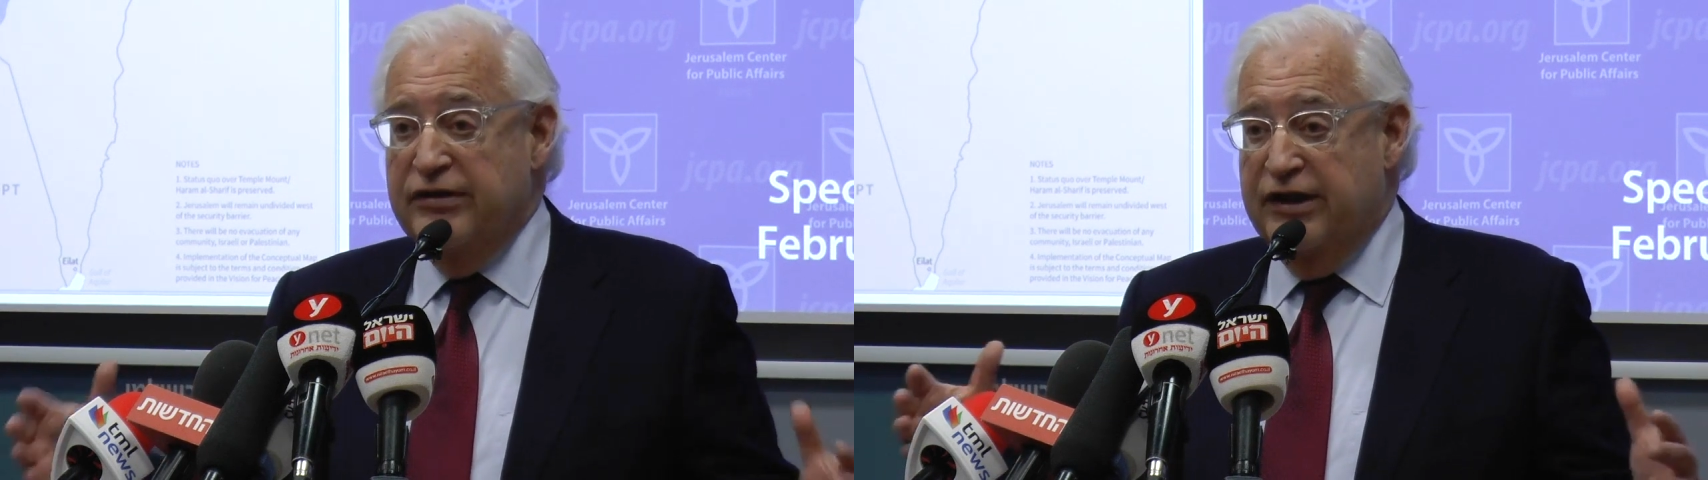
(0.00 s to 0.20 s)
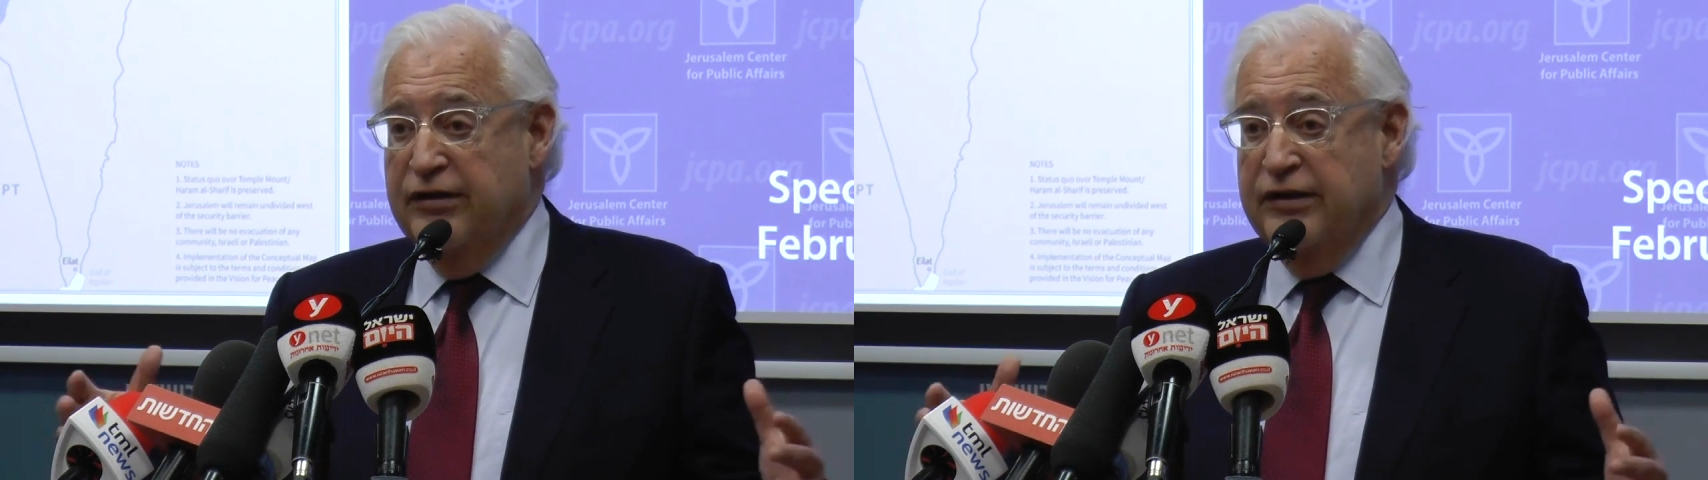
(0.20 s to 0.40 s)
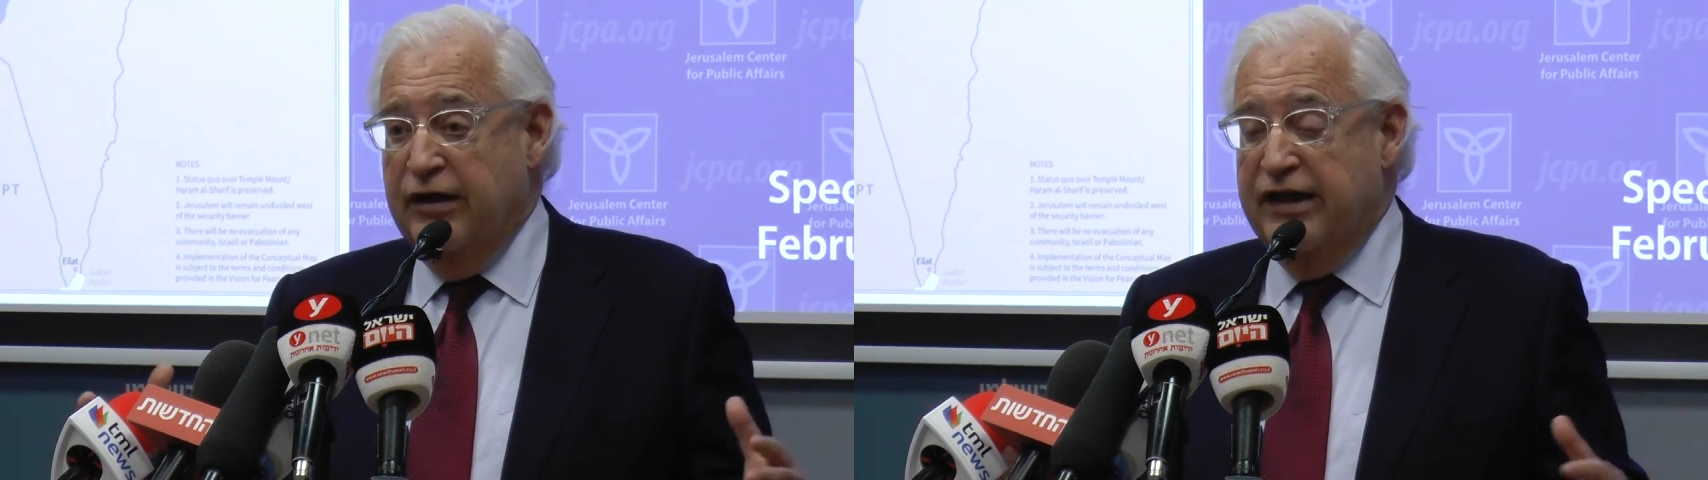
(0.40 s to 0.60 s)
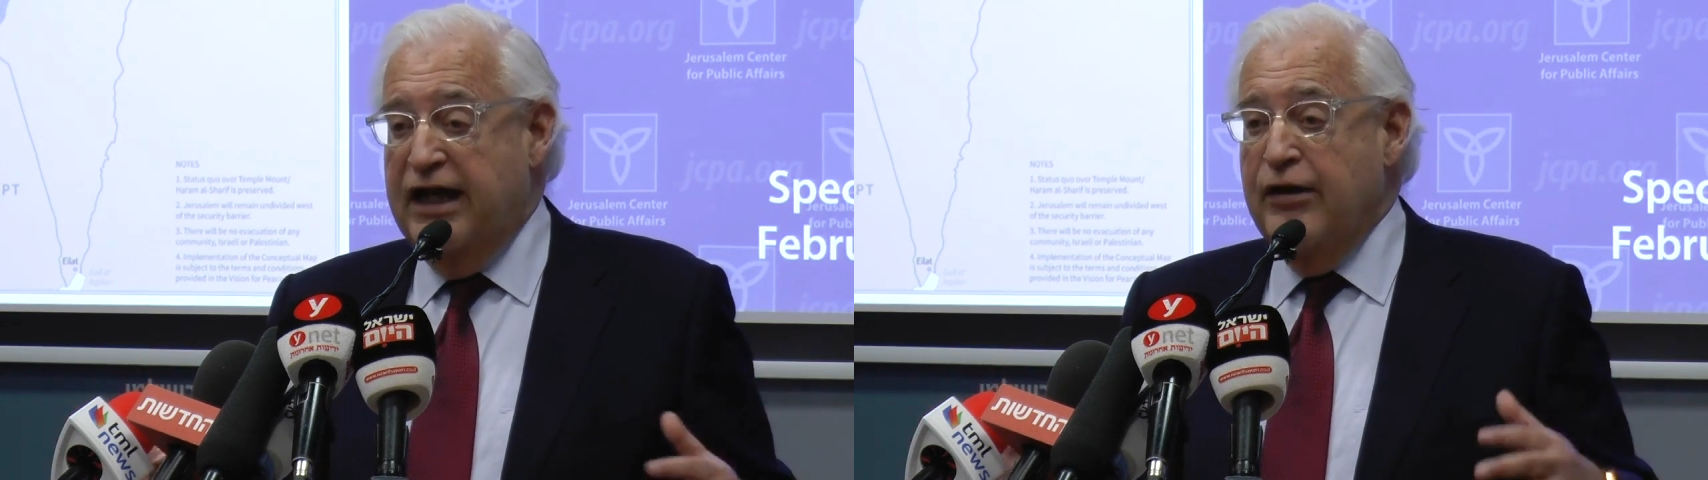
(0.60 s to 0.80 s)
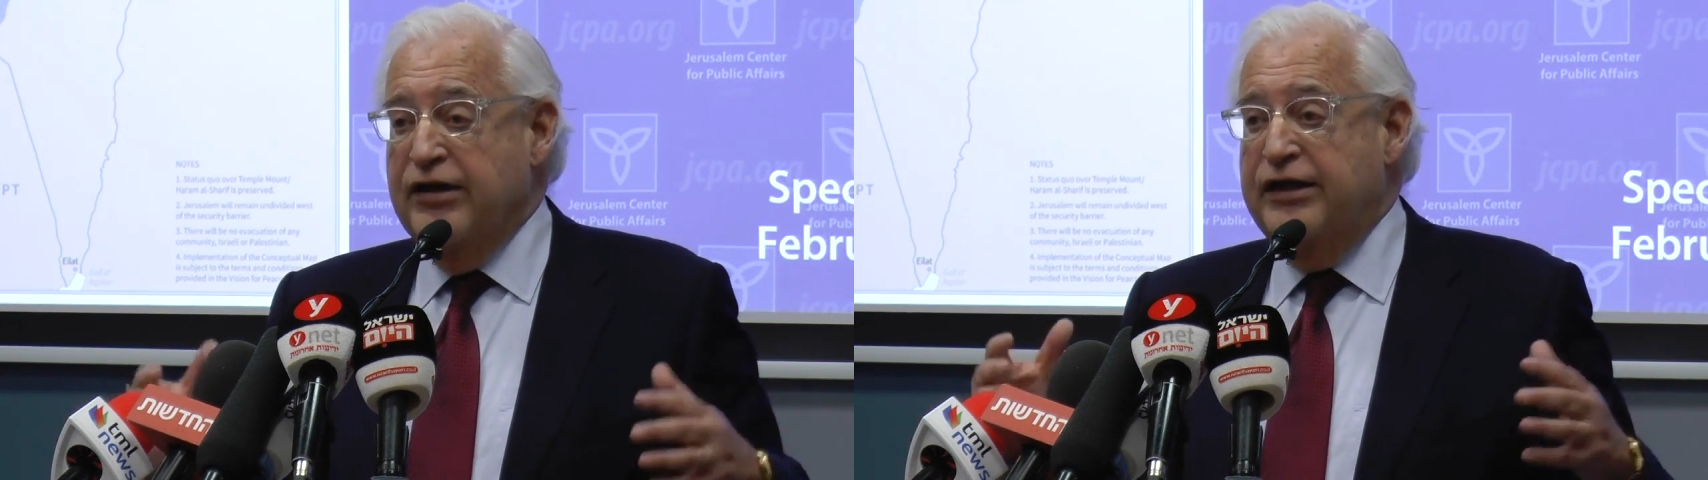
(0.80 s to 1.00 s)
The bigger deal,
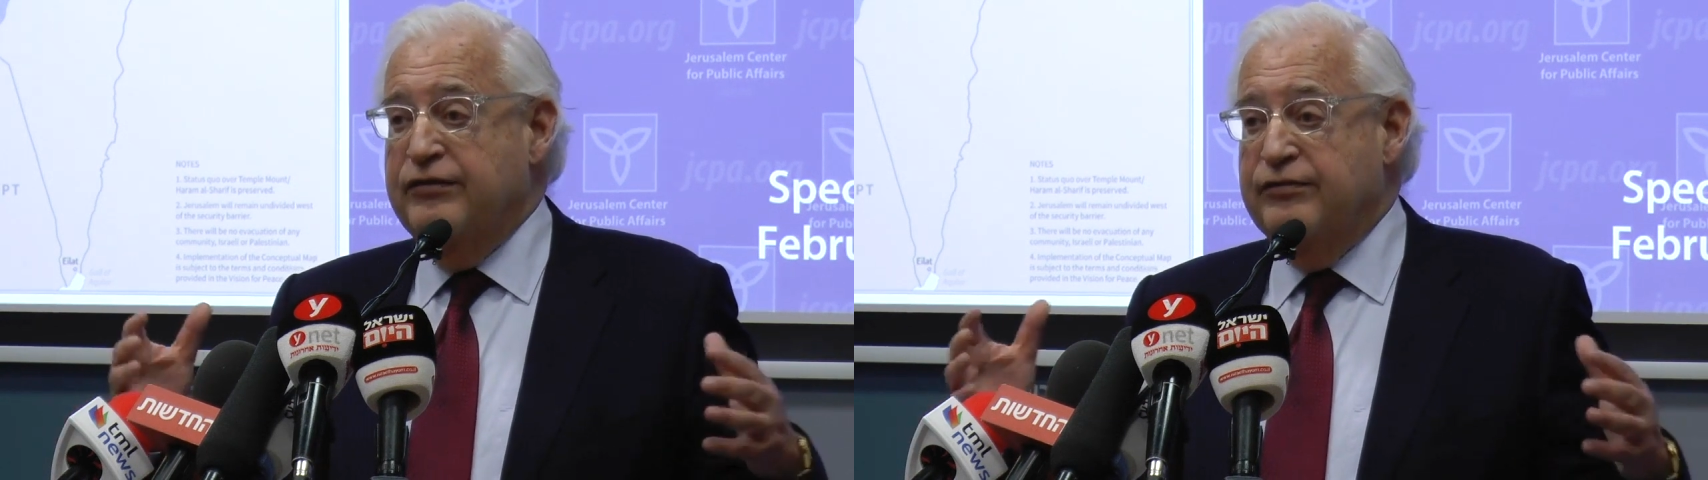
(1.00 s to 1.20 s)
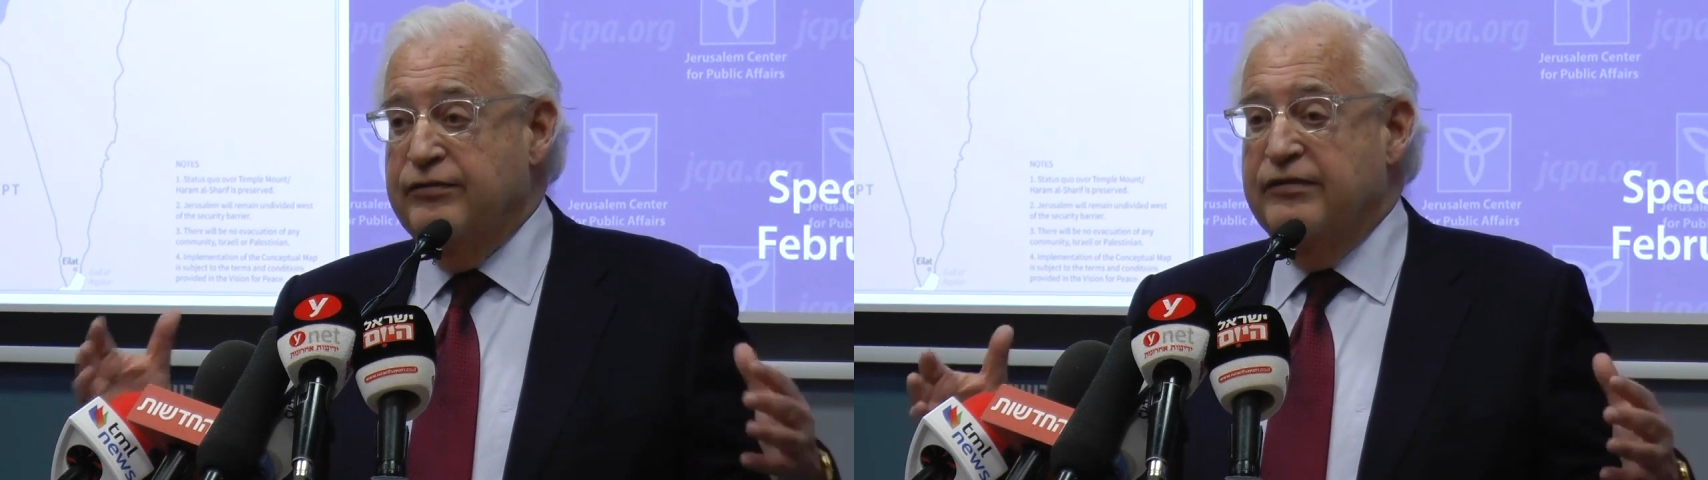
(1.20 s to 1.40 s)
okay, now that